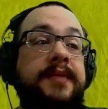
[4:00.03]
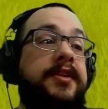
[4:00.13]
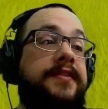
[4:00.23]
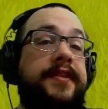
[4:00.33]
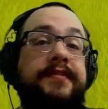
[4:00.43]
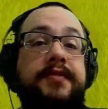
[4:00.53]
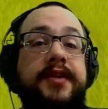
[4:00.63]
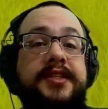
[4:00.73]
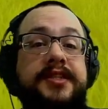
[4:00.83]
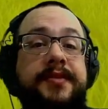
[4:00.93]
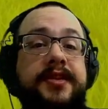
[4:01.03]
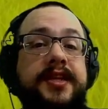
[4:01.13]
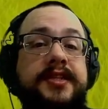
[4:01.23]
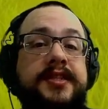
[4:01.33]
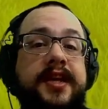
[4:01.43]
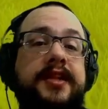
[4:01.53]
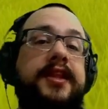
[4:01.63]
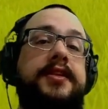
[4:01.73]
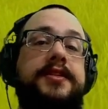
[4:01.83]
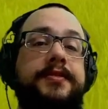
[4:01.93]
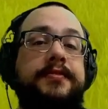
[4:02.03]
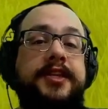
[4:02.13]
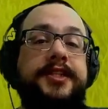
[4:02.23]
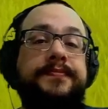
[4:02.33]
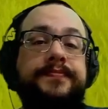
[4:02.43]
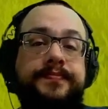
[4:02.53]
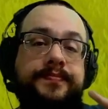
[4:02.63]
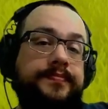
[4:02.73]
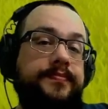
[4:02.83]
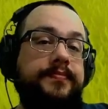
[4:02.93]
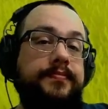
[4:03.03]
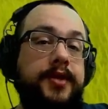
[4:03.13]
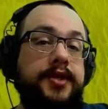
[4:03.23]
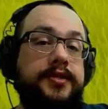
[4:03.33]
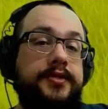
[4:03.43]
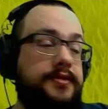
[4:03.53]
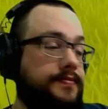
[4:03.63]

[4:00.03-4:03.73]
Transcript: Let me know if you have any questions about this. And thank you so much for watching. Peace.